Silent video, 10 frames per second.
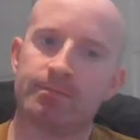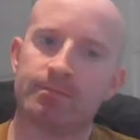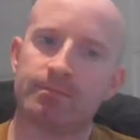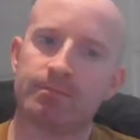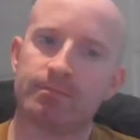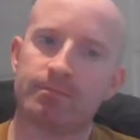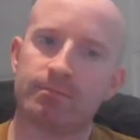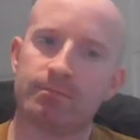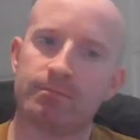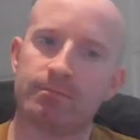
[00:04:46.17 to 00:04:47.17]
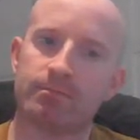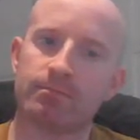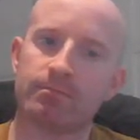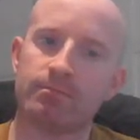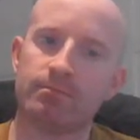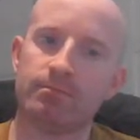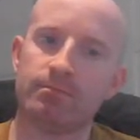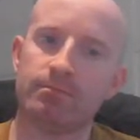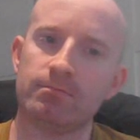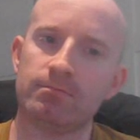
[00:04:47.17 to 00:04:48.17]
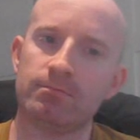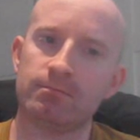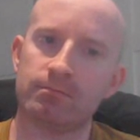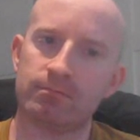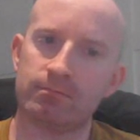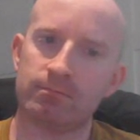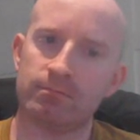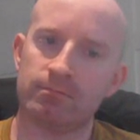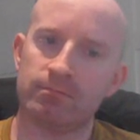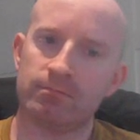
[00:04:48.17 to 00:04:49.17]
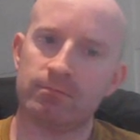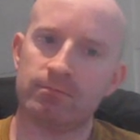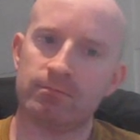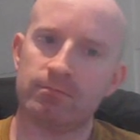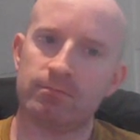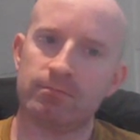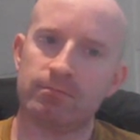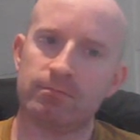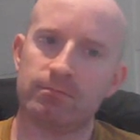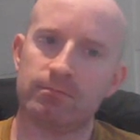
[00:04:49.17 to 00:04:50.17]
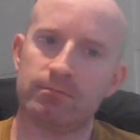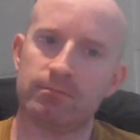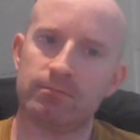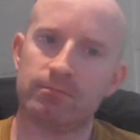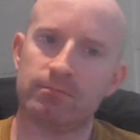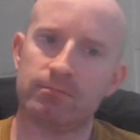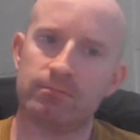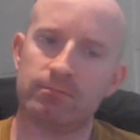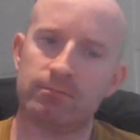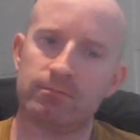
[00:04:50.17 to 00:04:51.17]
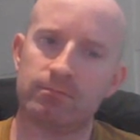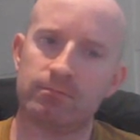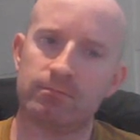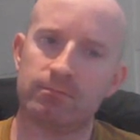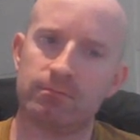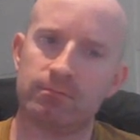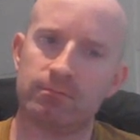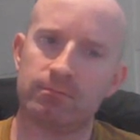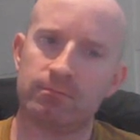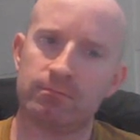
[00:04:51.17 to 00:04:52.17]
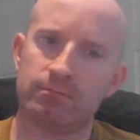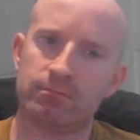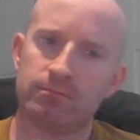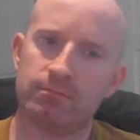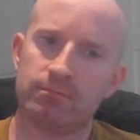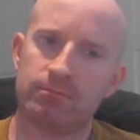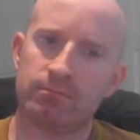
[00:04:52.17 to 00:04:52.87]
[no speech]